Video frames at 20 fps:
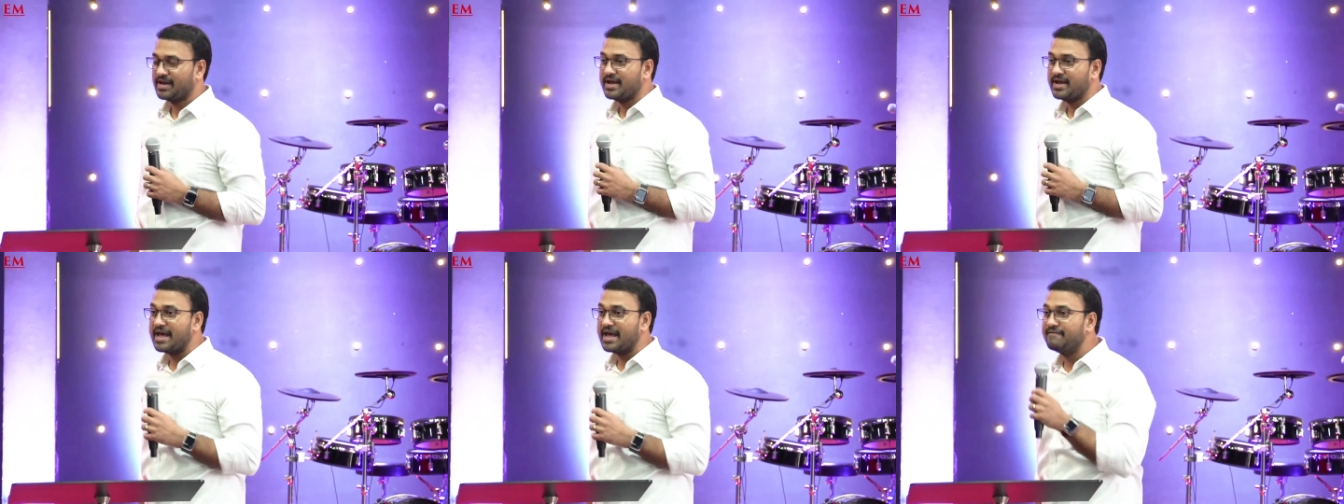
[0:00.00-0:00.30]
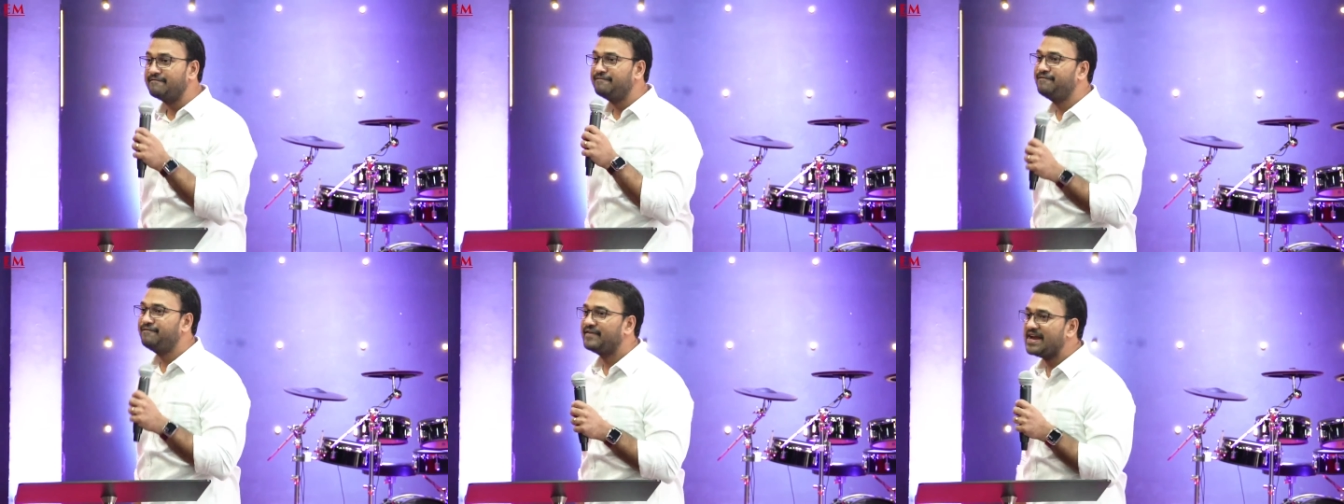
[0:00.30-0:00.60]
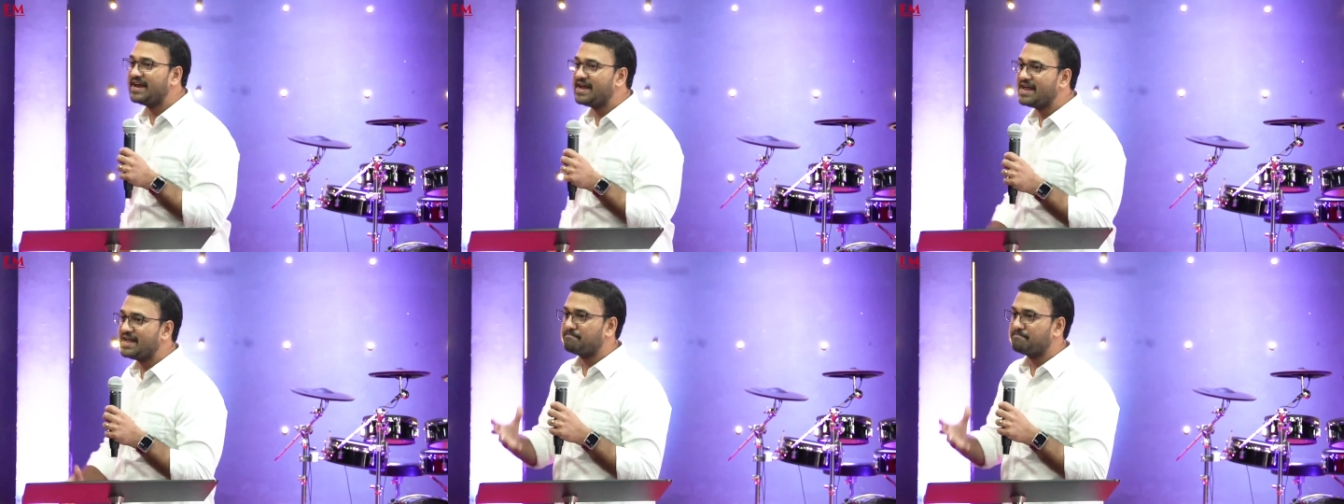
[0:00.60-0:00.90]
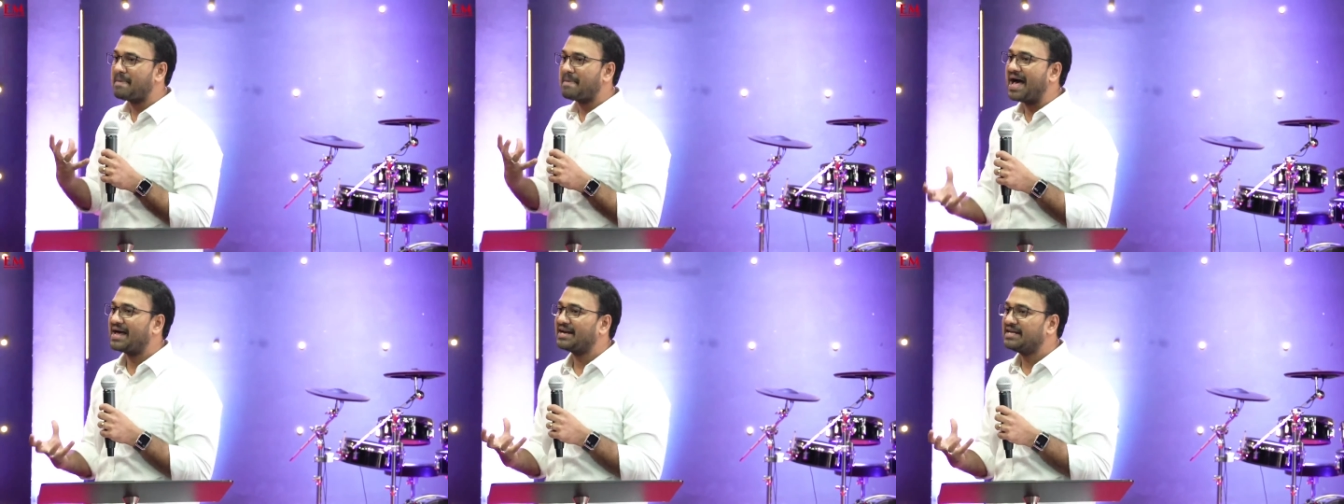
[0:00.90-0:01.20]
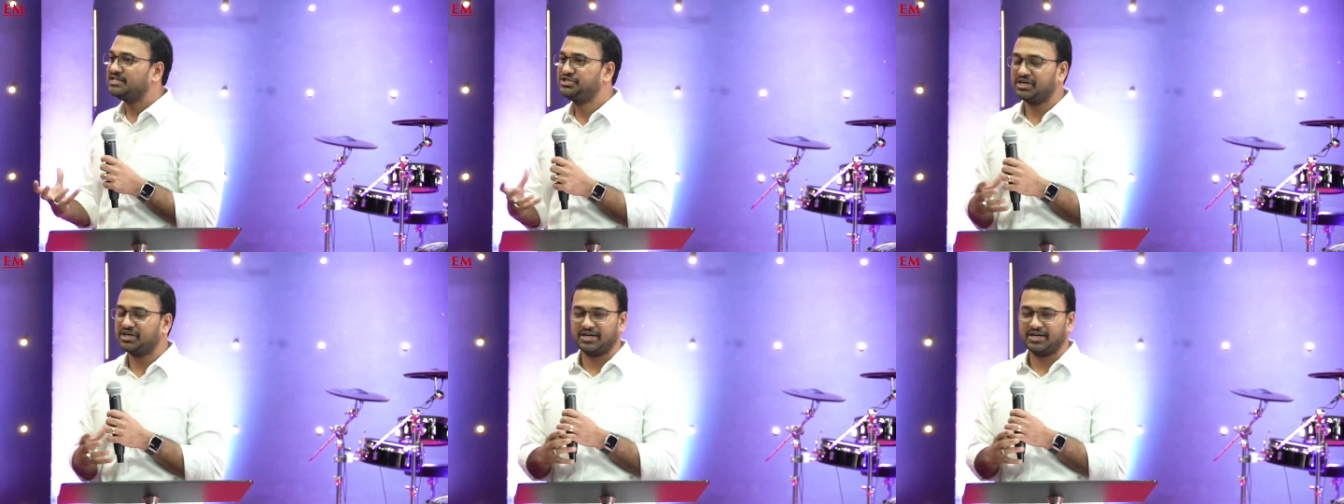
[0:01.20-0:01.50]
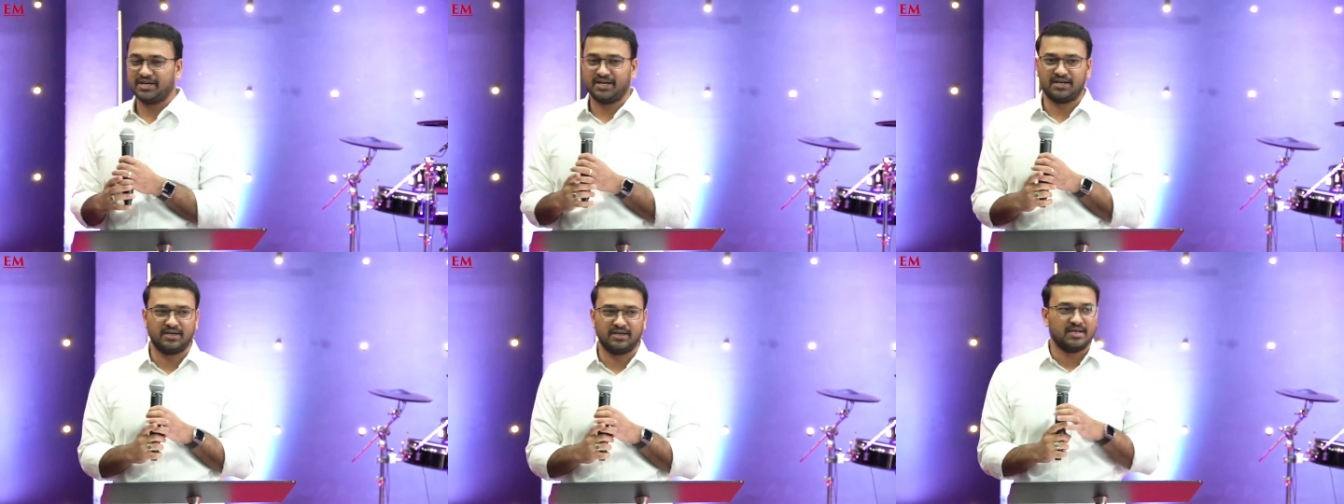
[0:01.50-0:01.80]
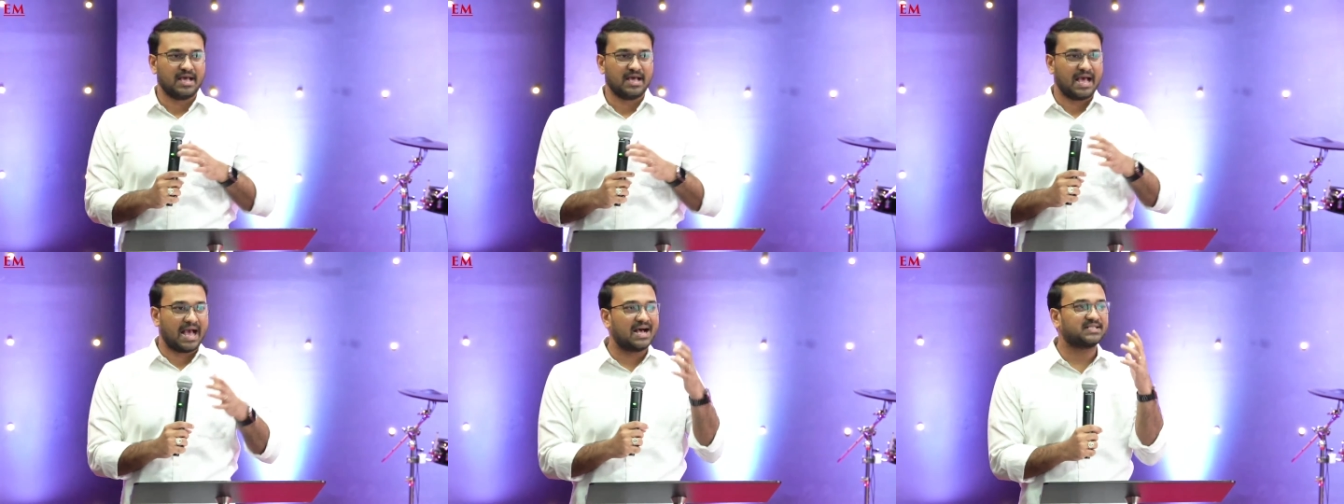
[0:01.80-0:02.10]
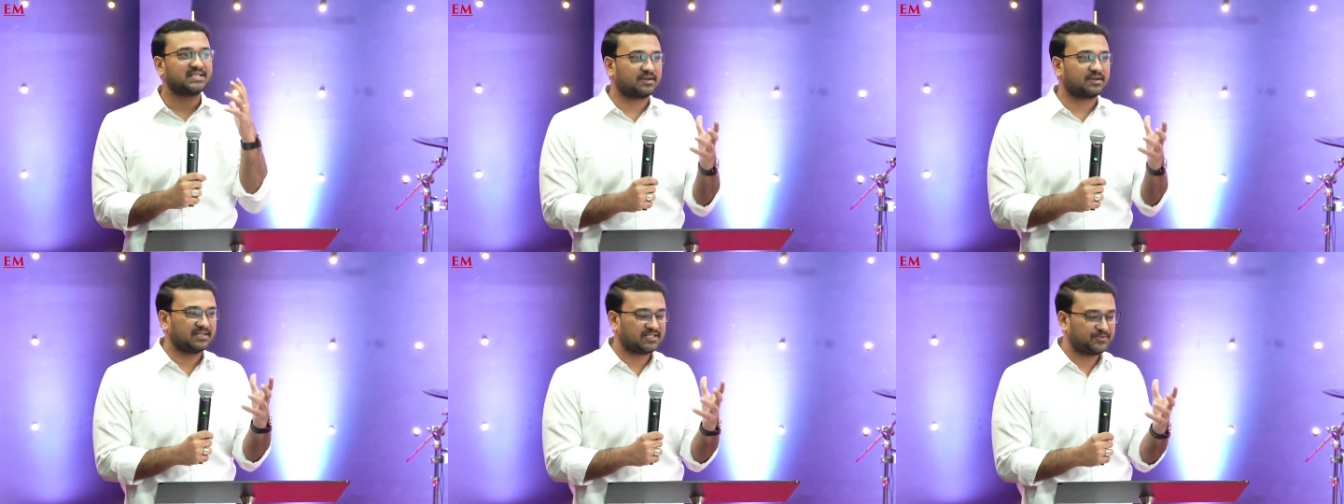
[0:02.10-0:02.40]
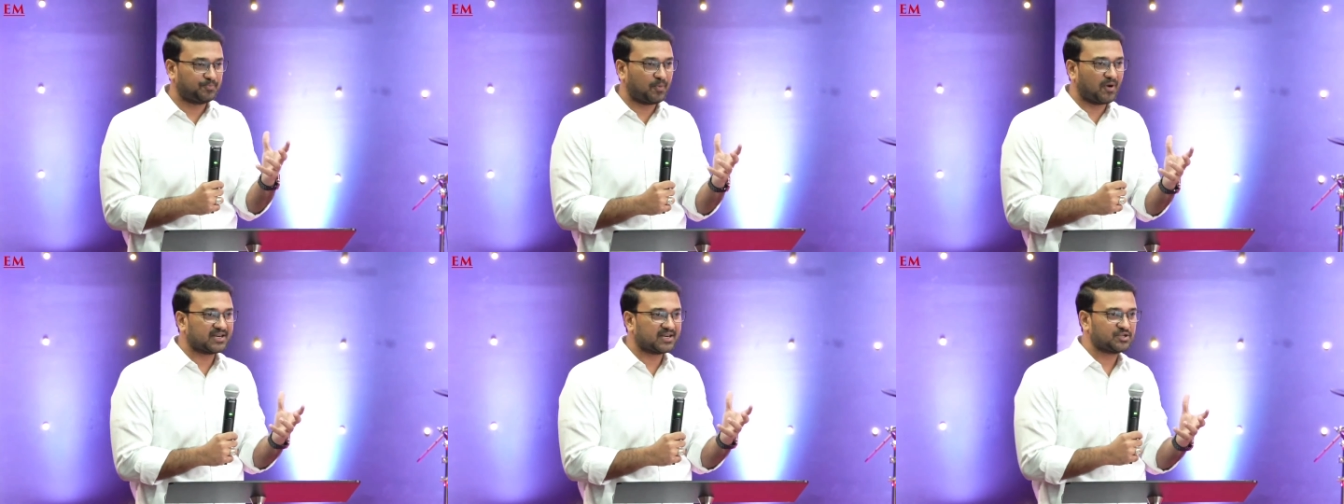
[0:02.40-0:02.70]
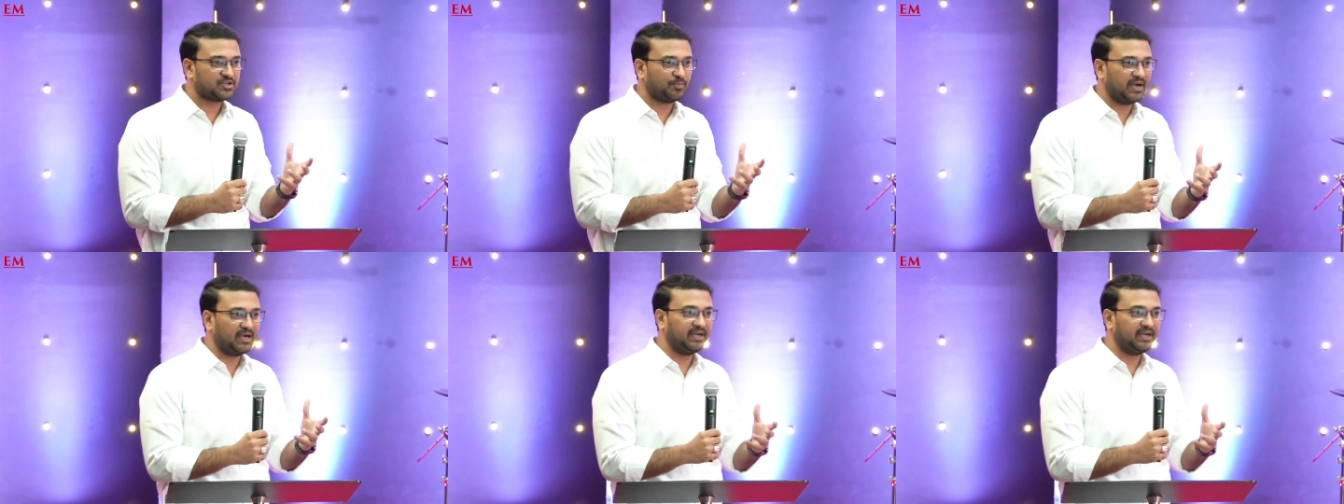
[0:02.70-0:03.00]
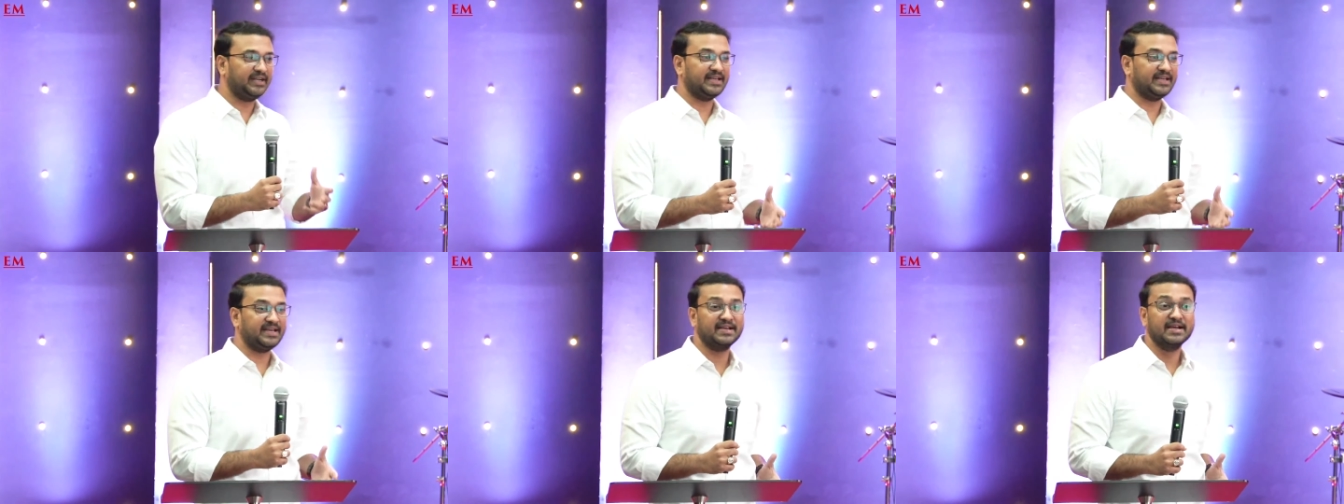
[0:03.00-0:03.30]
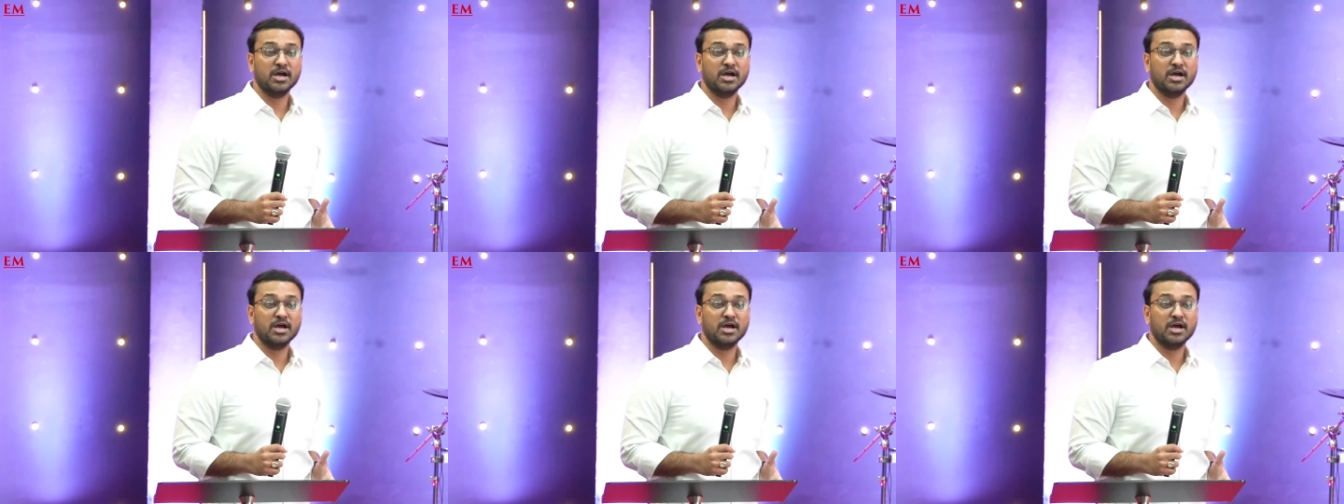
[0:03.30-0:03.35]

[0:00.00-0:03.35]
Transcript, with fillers: Every manager has a responsibility